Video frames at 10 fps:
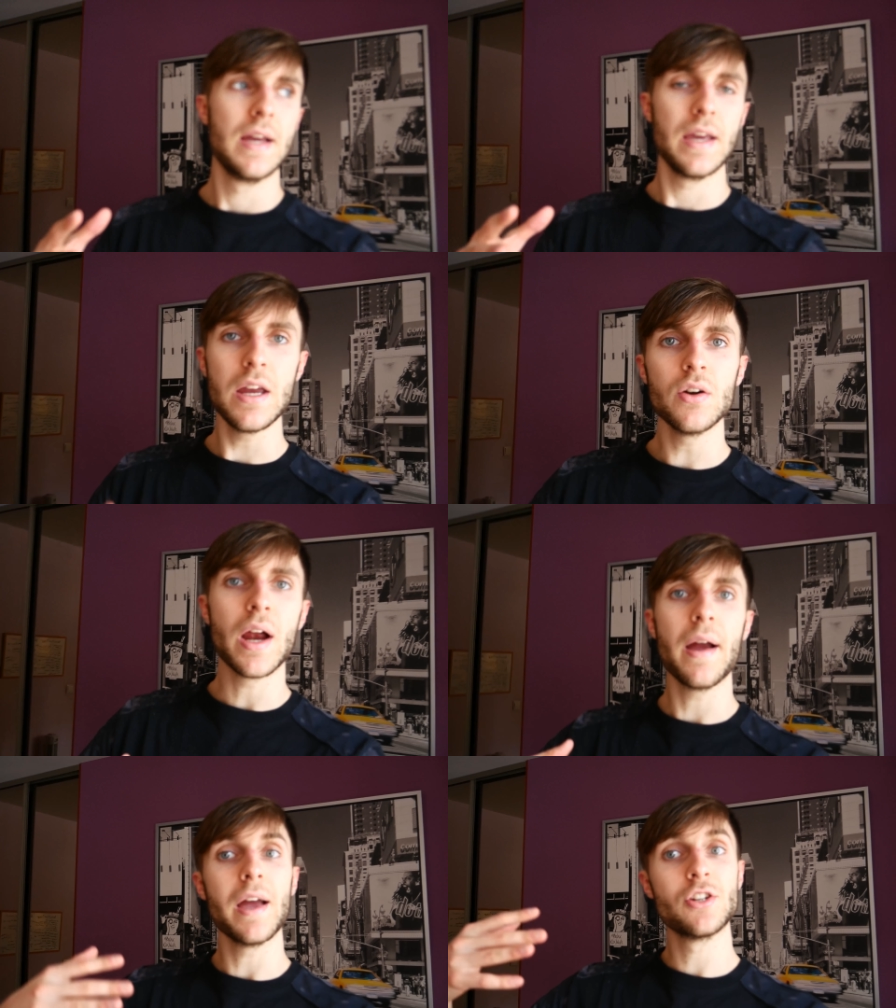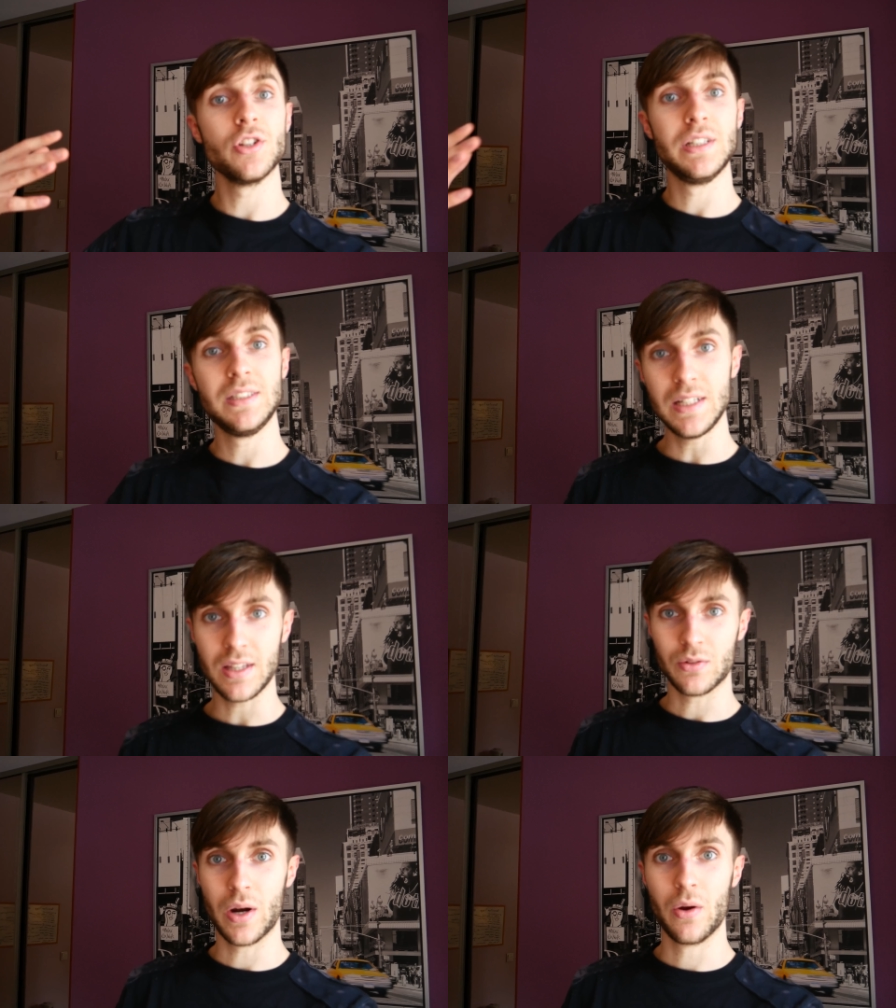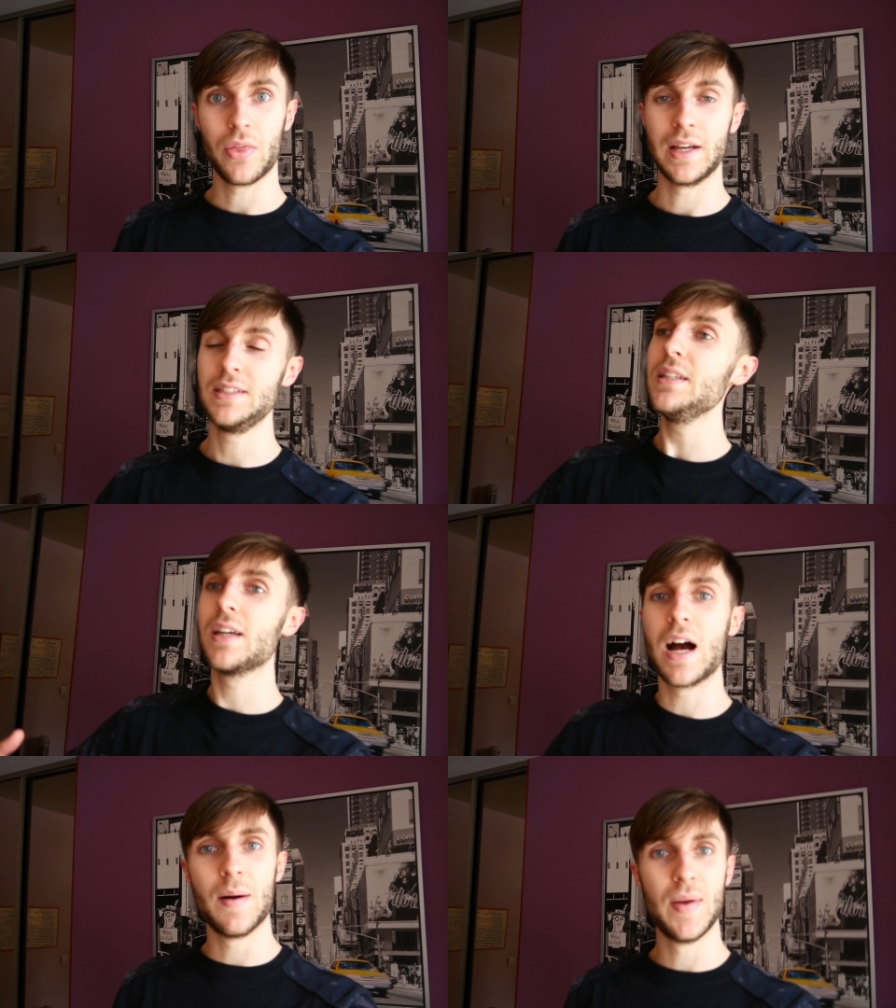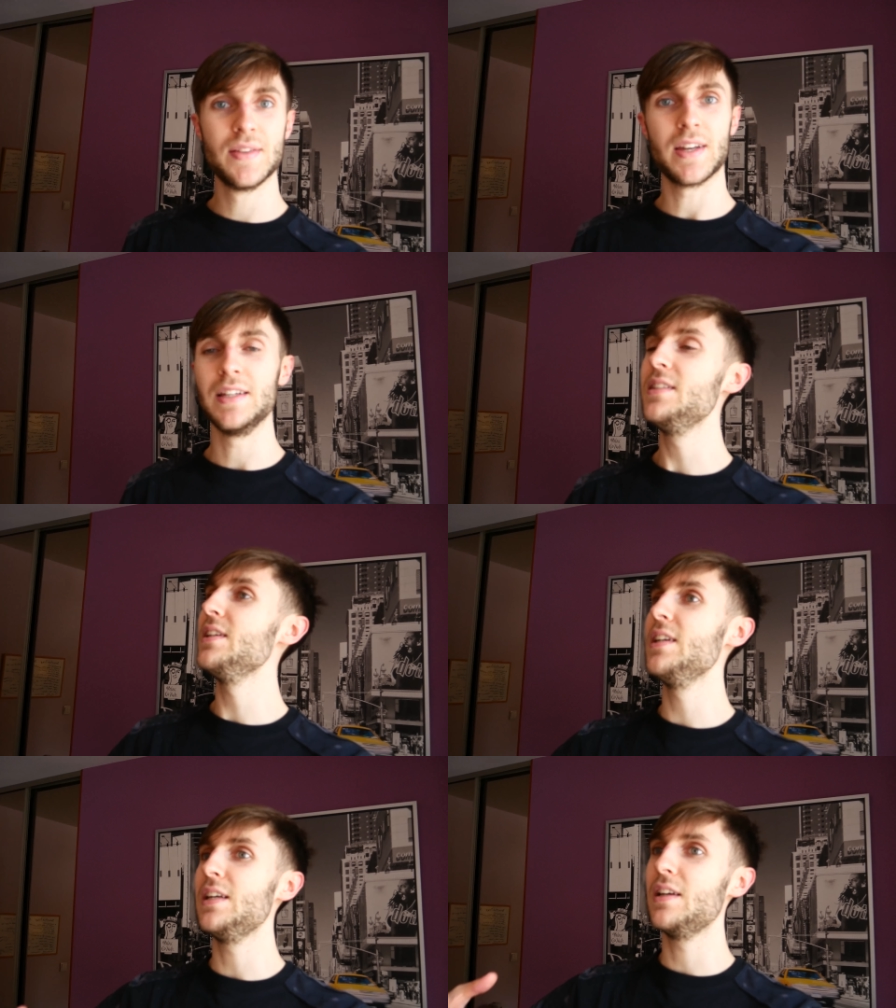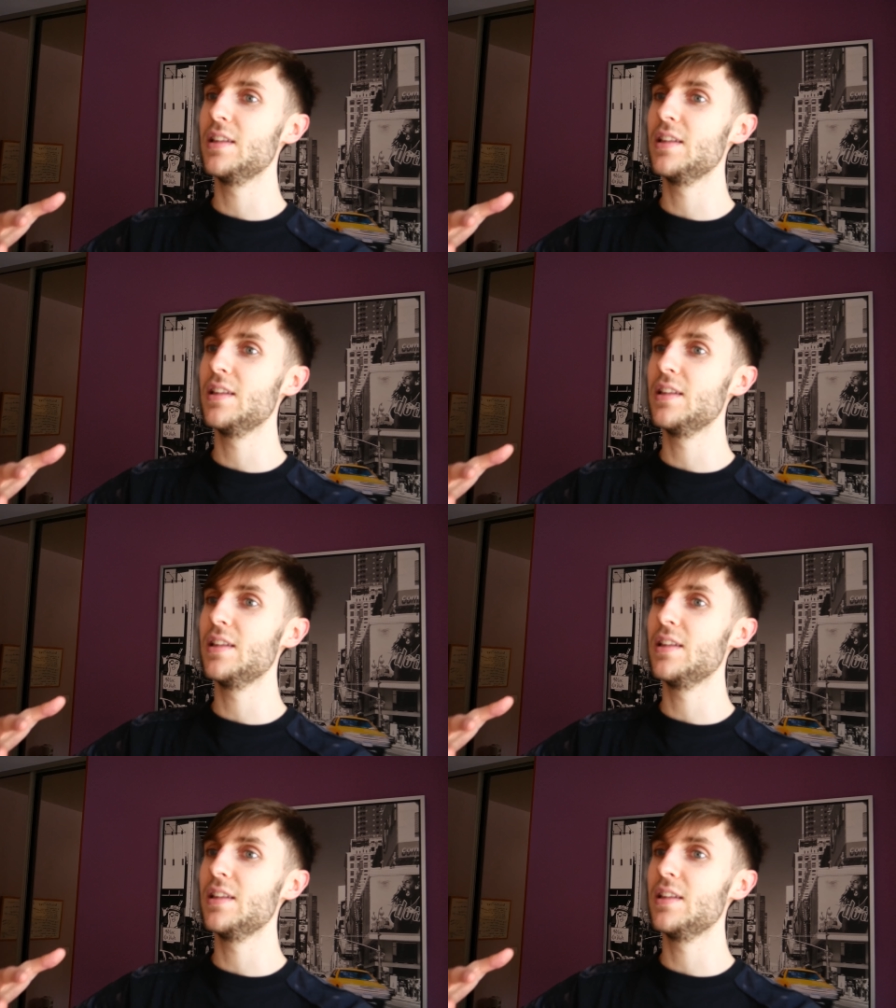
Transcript: Here, I actually see the growth, I see the comments, I see